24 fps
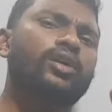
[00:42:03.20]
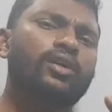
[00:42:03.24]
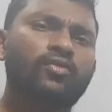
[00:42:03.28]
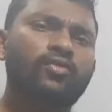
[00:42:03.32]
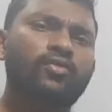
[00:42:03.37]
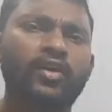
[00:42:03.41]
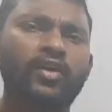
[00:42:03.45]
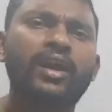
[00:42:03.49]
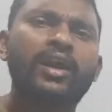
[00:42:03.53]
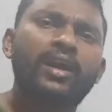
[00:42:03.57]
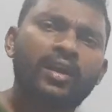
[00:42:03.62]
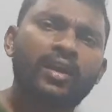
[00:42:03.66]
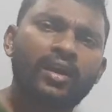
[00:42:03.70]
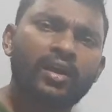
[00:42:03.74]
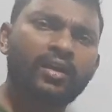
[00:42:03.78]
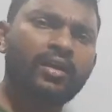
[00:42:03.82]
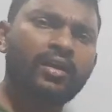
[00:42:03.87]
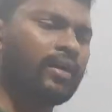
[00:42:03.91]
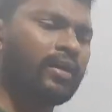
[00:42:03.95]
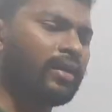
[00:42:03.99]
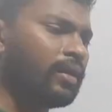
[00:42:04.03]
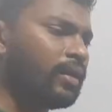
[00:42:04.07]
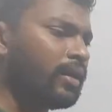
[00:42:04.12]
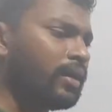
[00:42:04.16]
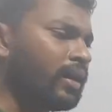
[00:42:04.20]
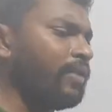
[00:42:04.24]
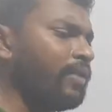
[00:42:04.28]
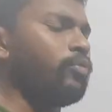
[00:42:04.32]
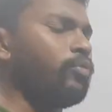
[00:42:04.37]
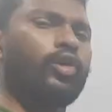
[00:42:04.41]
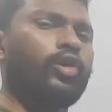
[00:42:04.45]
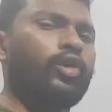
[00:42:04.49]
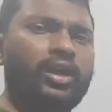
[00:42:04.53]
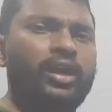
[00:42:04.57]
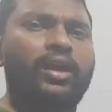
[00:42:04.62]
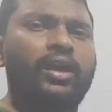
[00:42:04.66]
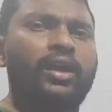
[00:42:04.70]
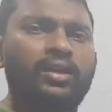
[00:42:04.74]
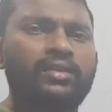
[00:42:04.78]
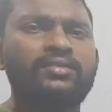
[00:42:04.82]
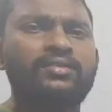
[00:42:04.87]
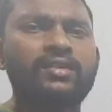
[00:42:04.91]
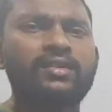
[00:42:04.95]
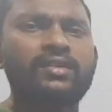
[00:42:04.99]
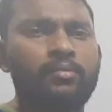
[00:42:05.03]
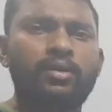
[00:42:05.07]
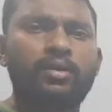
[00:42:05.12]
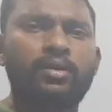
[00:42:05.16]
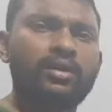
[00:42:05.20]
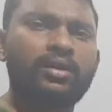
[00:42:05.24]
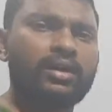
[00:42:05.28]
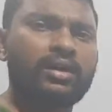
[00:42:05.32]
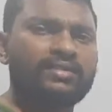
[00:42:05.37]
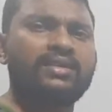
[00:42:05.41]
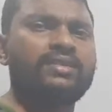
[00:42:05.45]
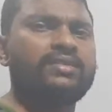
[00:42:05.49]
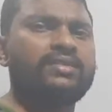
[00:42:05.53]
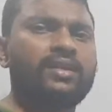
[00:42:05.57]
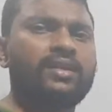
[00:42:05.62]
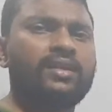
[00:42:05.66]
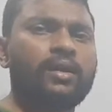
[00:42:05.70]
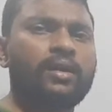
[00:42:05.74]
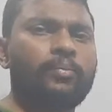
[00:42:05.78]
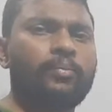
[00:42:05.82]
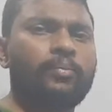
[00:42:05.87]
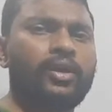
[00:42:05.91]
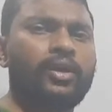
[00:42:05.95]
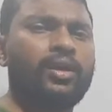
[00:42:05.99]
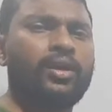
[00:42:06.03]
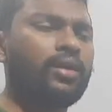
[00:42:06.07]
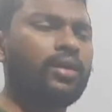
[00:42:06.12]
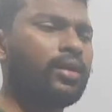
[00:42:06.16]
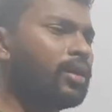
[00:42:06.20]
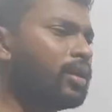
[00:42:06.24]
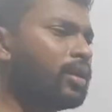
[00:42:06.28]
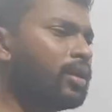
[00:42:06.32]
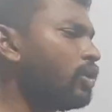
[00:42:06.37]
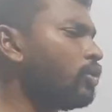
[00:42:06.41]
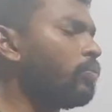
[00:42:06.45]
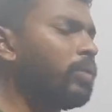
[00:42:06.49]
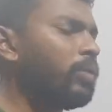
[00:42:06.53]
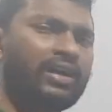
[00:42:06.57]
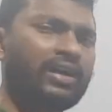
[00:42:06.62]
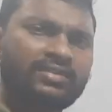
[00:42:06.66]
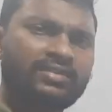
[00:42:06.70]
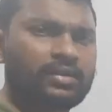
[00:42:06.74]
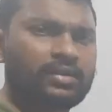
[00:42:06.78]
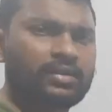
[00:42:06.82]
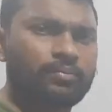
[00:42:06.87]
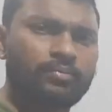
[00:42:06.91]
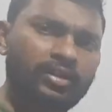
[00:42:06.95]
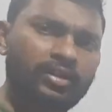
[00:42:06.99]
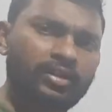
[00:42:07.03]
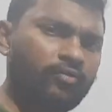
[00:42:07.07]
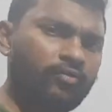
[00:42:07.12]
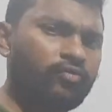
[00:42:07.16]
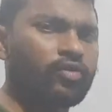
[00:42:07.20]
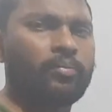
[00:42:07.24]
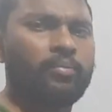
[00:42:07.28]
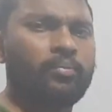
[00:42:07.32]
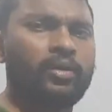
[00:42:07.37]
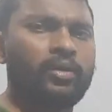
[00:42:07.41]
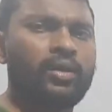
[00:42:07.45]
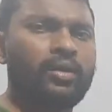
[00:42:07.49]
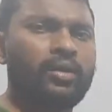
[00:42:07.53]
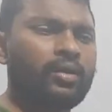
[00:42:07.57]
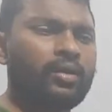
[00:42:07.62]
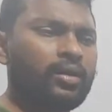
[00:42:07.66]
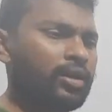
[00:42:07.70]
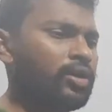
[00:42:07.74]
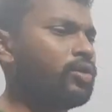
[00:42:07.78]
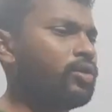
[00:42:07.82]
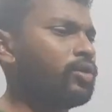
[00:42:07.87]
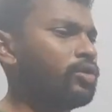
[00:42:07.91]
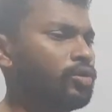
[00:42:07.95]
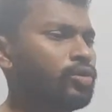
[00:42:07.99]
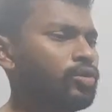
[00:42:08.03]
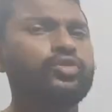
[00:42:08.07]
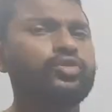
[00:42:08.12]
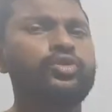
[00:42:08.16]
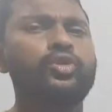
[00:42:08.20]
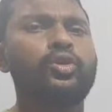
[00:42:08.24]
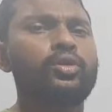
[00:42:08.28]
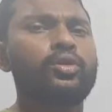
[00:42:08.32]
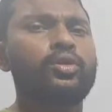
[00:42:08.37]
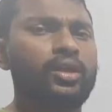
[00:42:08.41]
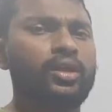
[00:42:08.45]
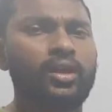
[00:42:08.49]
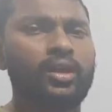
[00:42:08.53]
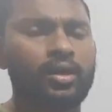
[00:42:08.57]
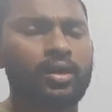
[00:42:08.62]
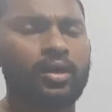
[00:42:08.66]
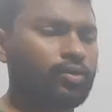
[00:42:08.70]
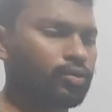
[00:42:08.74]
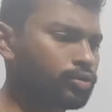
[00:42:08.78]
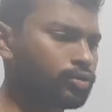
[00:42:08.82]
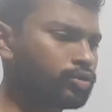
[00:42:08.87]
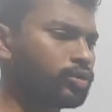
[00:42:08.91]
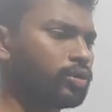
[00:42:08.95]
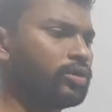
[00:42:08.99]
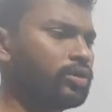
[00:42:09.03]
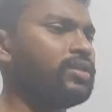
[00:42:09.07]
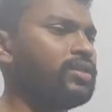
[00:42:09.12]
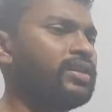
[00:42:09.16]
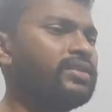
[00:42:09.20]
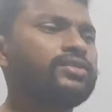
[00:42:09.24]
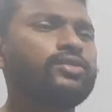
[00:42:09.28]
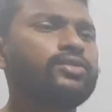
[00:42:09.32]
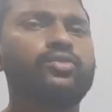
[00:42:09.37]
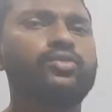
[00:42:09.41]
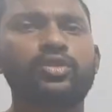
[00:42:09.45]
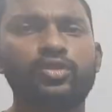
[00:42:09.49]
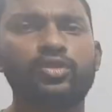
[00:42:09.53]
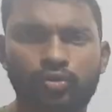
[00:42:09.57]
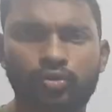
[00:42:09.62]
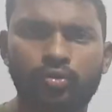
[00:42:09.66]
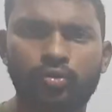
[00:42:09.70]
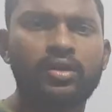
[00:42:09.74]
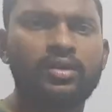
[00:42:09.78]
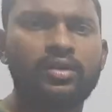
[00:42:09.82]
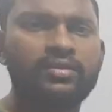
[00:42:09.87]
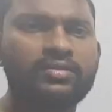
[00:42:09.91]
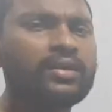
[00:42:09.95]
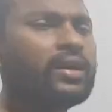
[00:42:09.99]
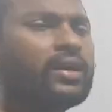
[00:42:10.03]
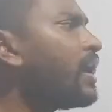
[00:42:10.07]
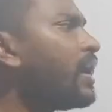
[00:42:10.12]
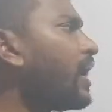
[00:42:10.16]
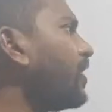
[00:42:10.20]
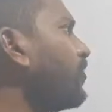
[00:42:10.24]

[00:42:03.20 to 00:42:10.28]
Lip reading: faculty, I am working in some construction company. You bought something from me to show the things to the students. I